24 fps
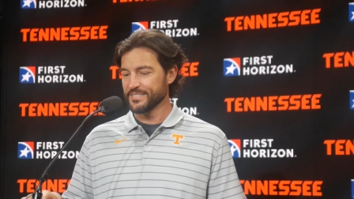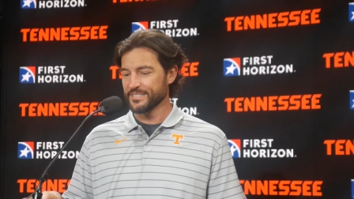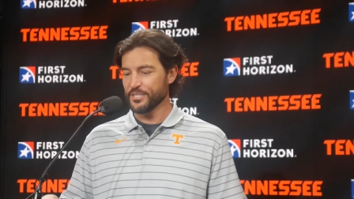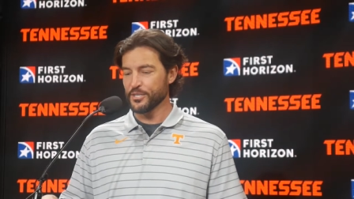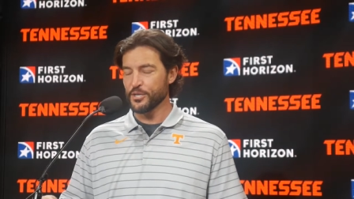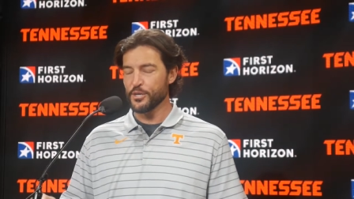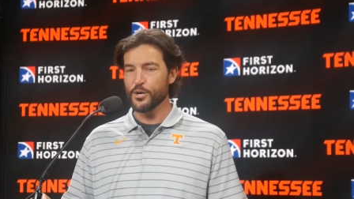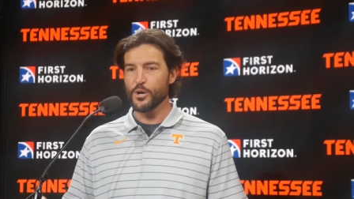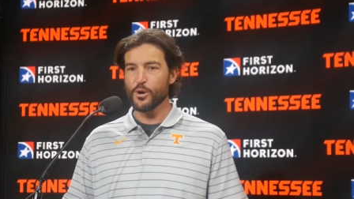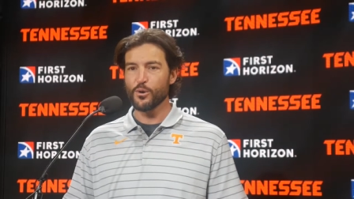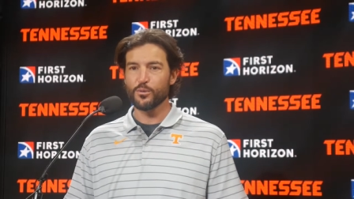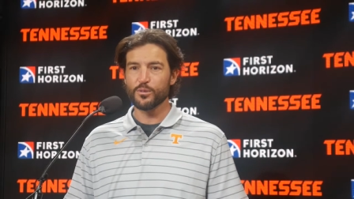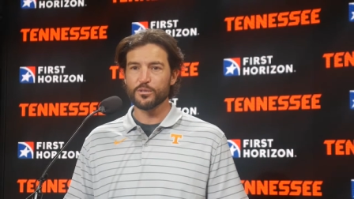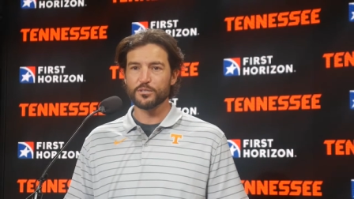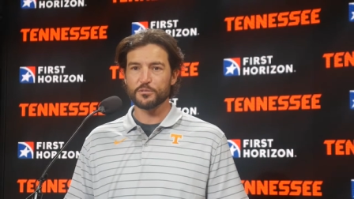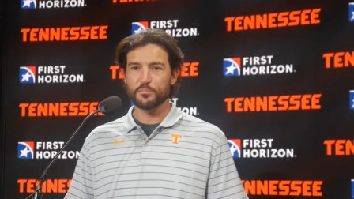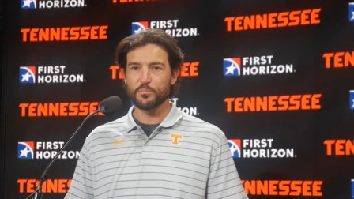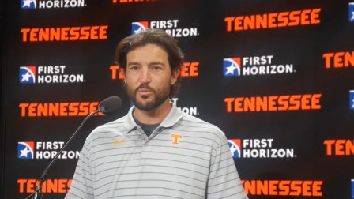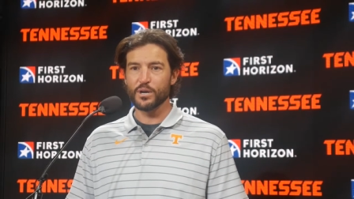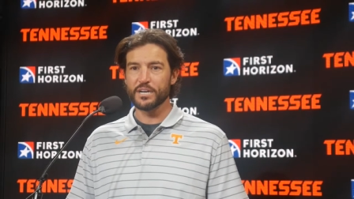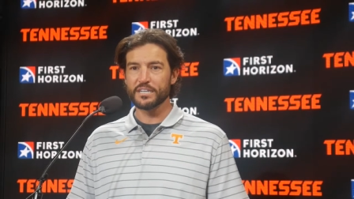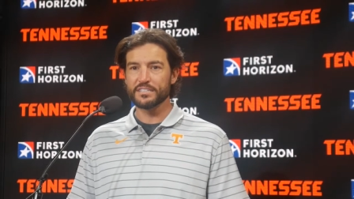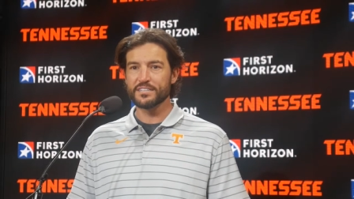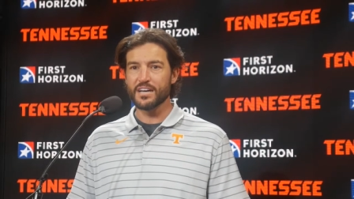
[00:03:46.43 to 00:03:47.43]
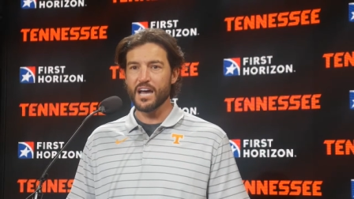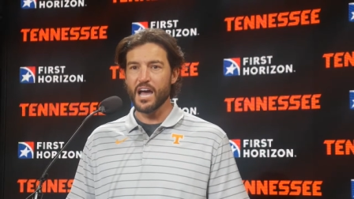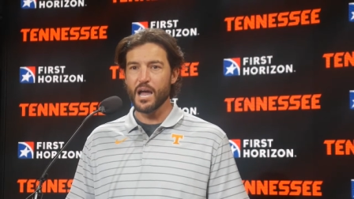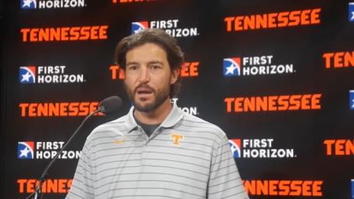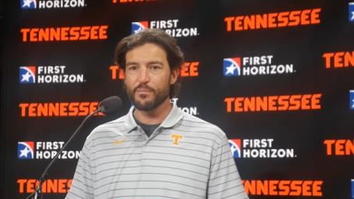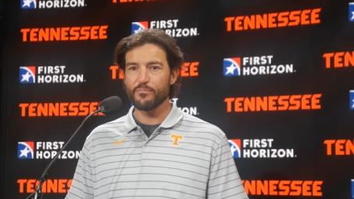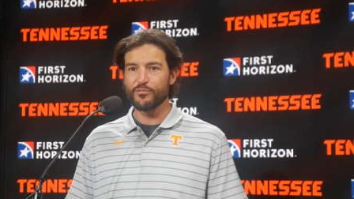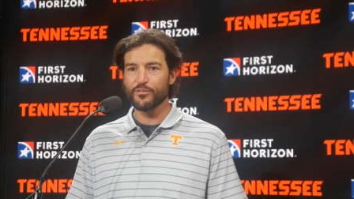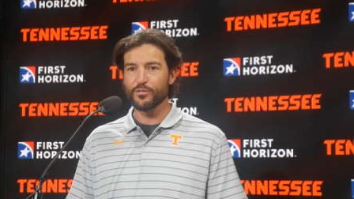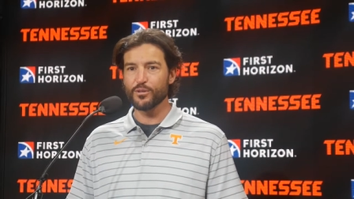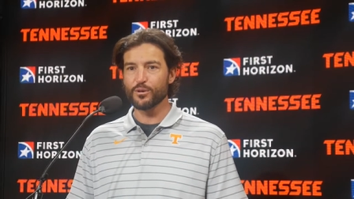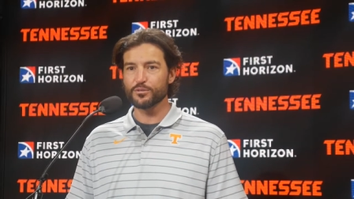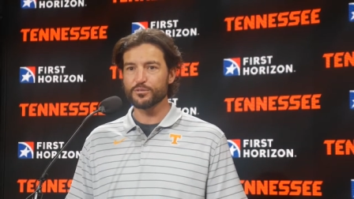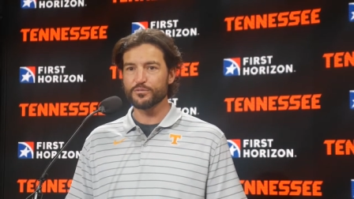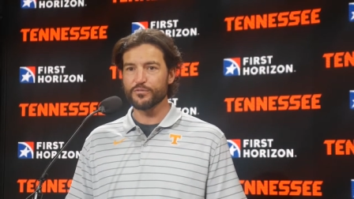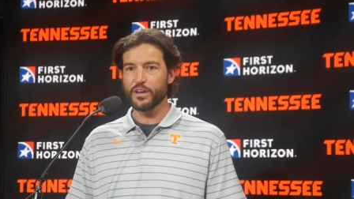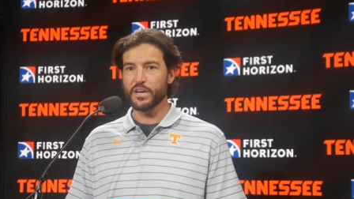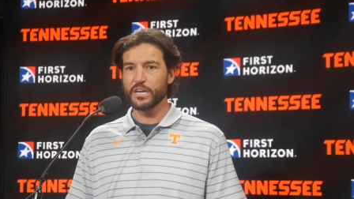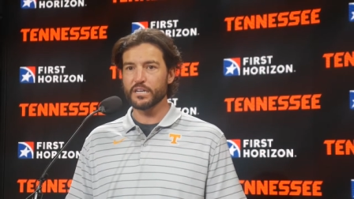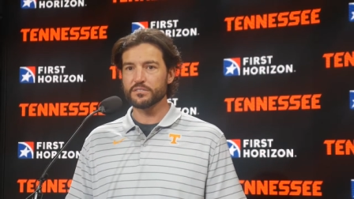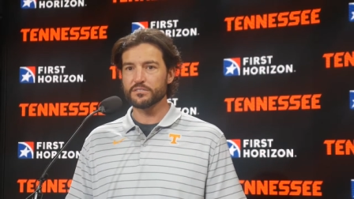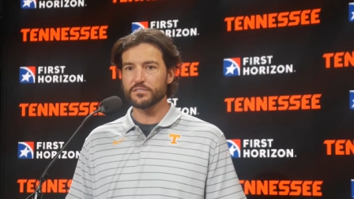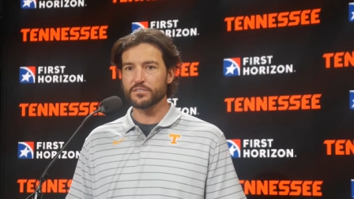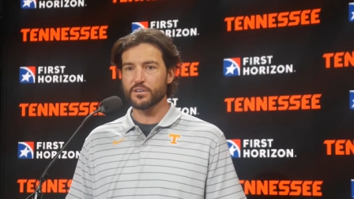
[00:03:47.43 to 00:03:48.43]
you know, in the springtime for those
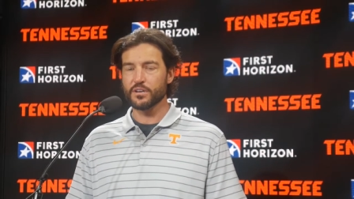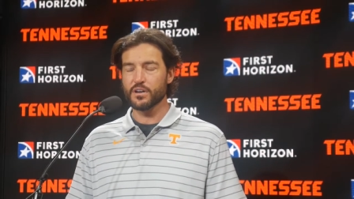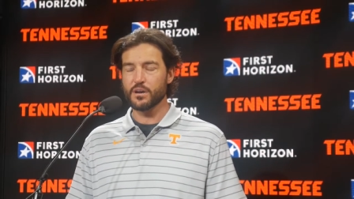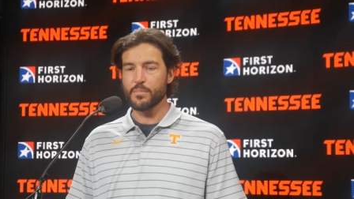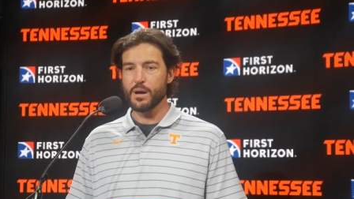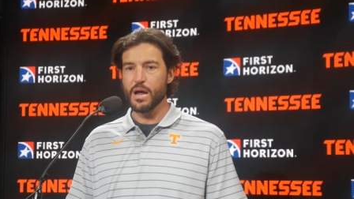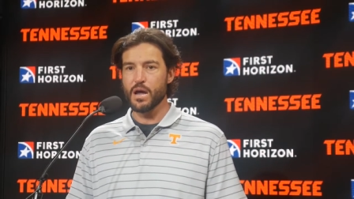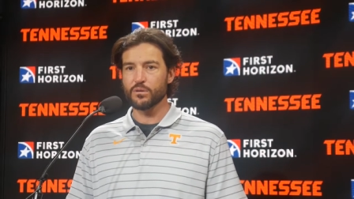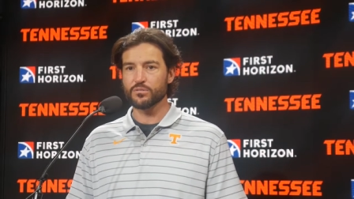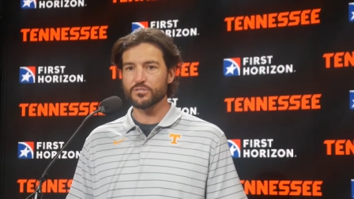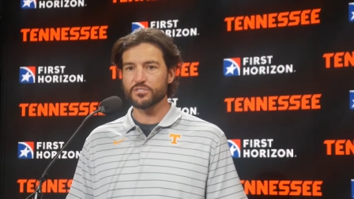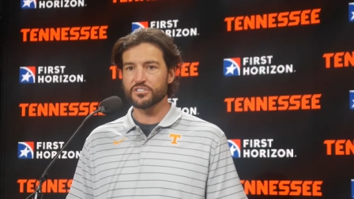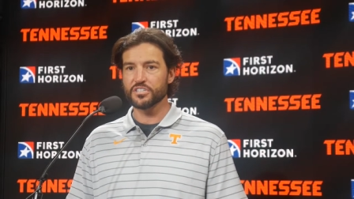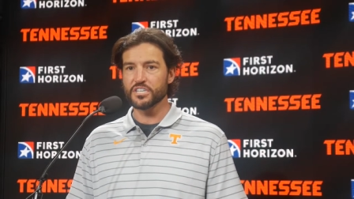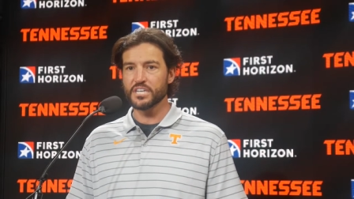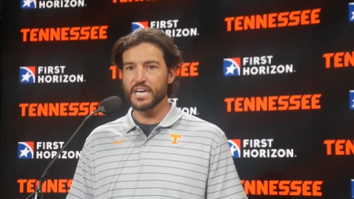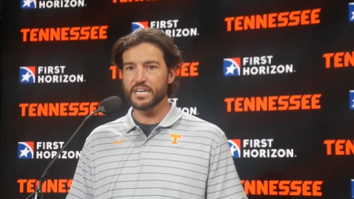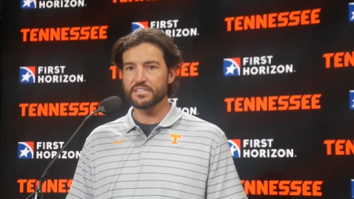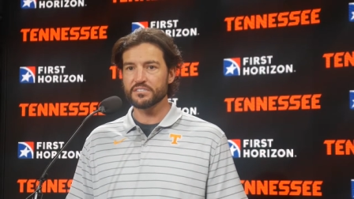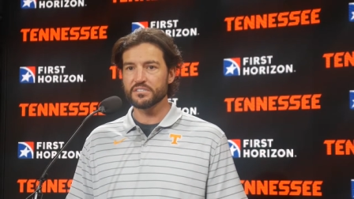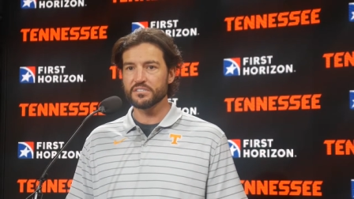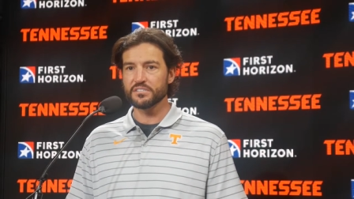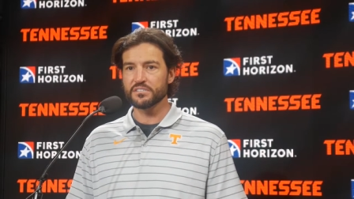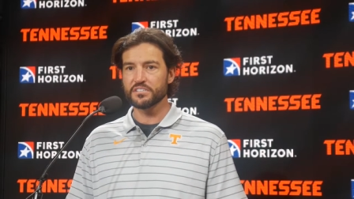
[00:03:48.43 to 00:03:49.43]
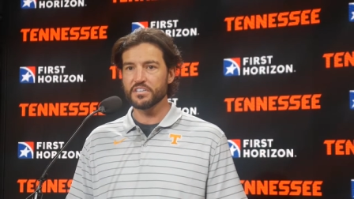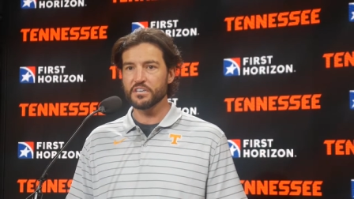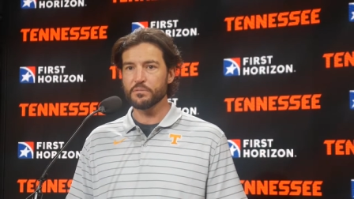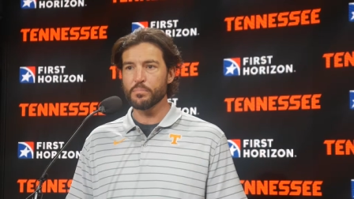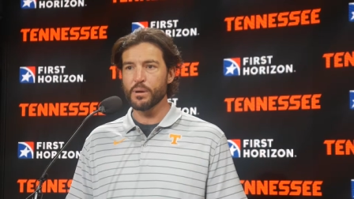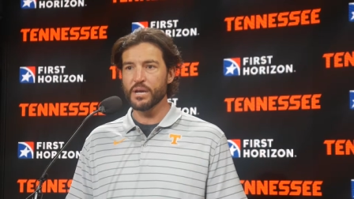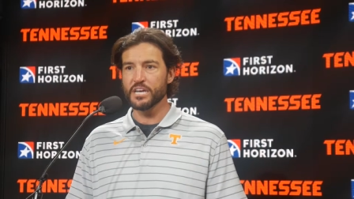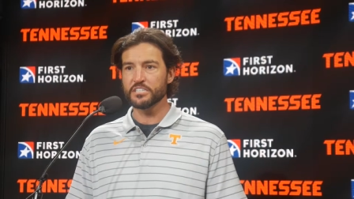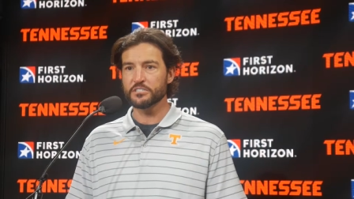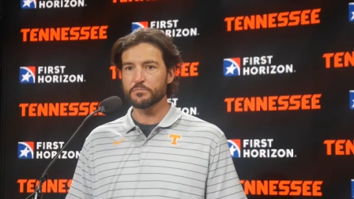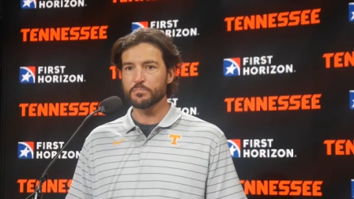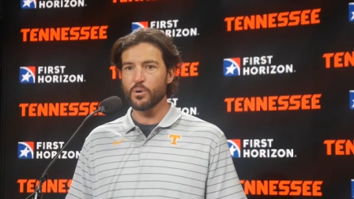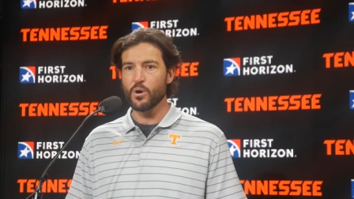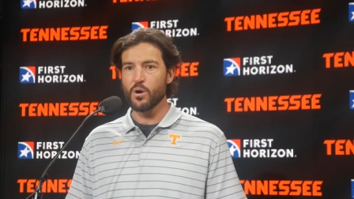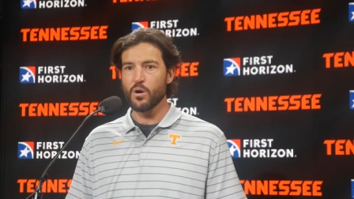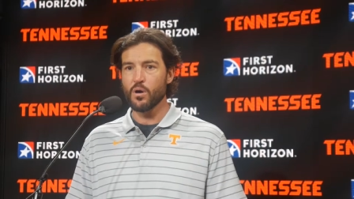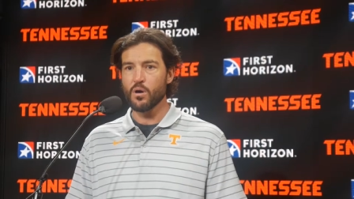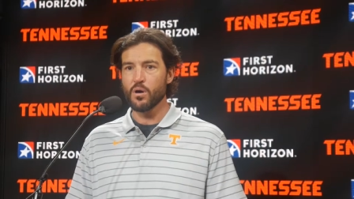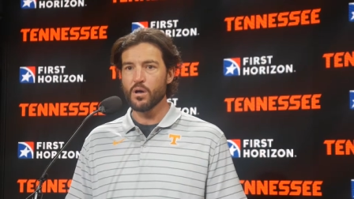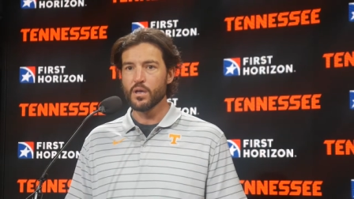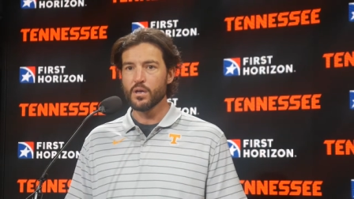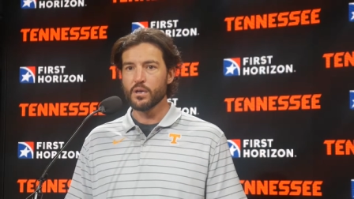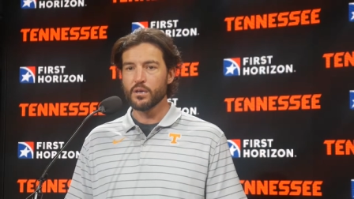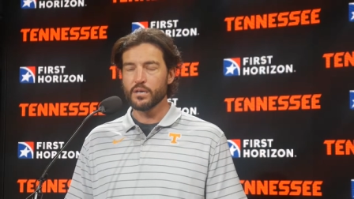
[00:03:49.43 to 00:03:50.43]
fans to come out, see SEC
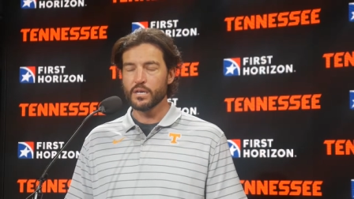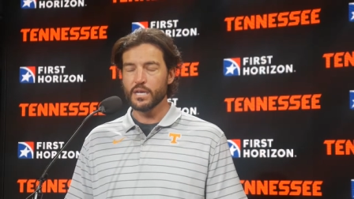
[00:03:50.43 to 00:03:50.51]
baseball.